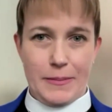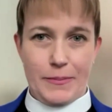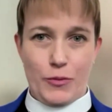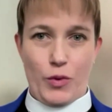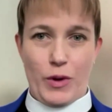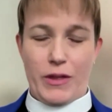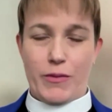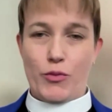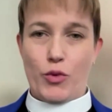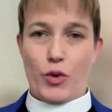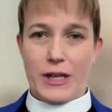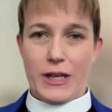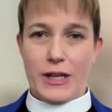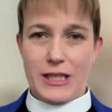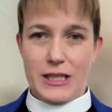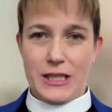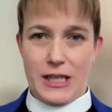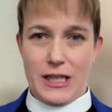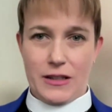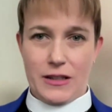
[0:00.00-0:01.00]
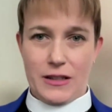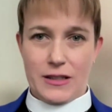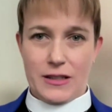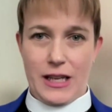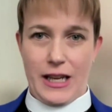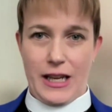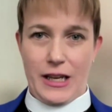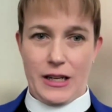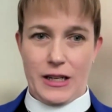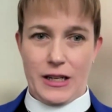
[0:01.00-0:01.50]
with more details
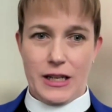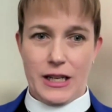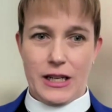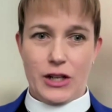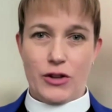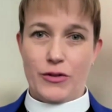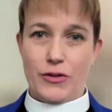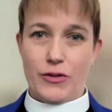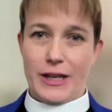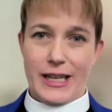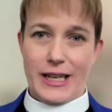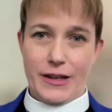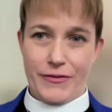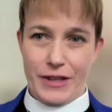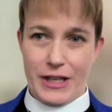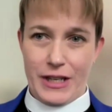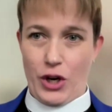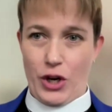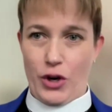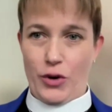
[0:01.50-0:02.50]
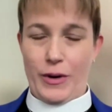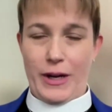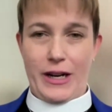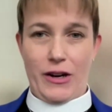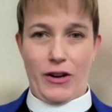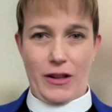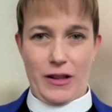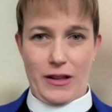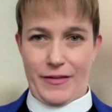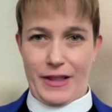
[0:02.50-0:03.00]
and including a video and
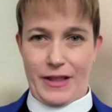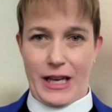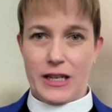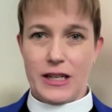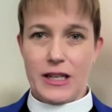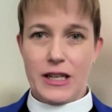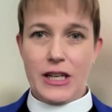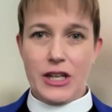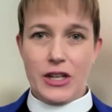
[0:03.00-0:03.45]
all of that.